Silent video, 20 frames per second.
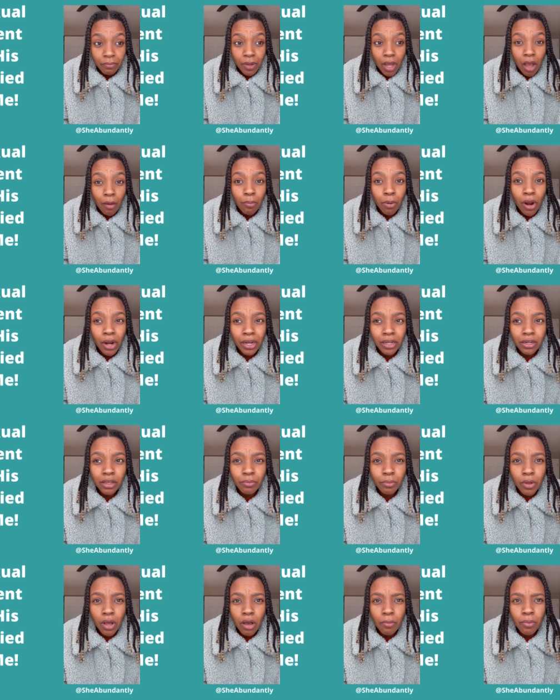embarking
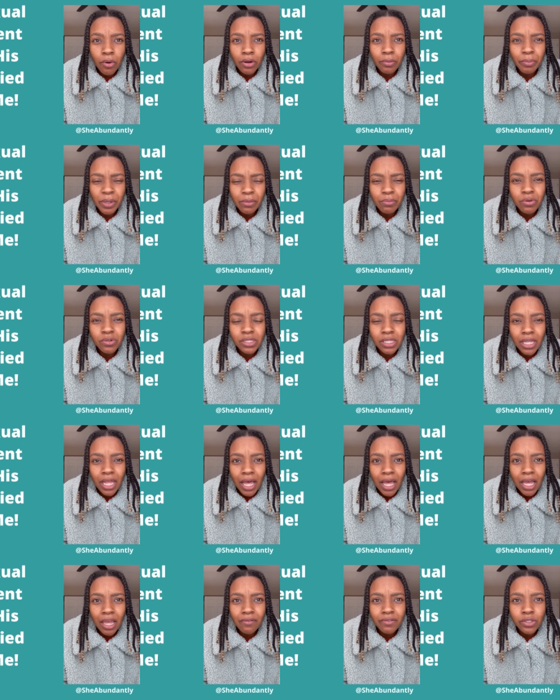up upon people's
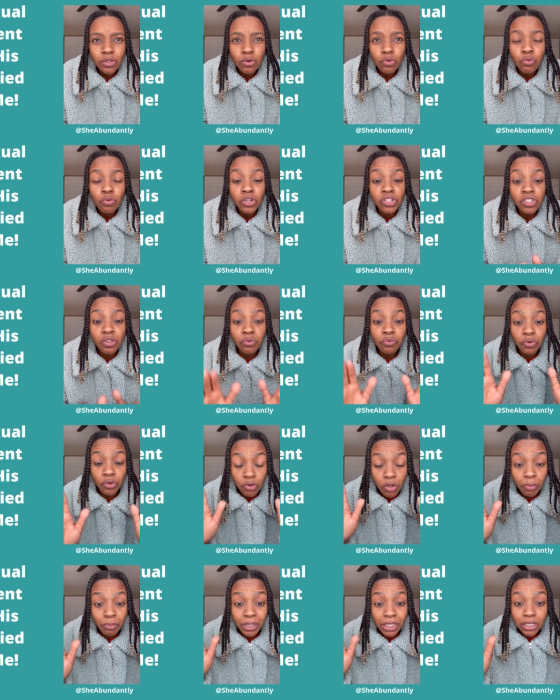lives who were
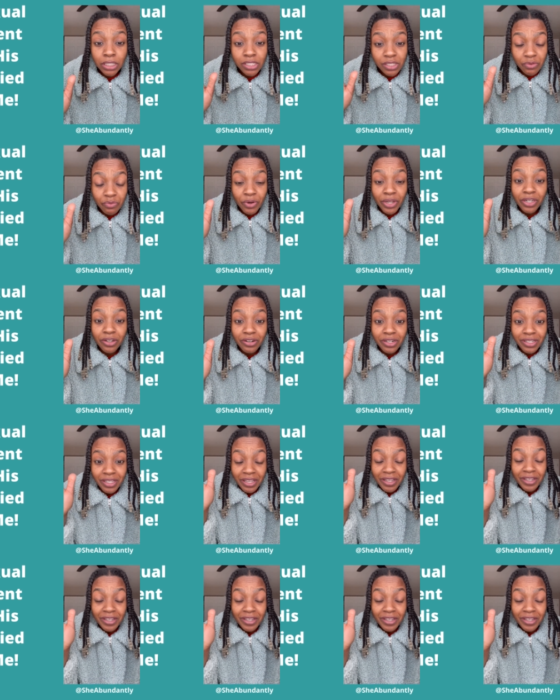completely surrendered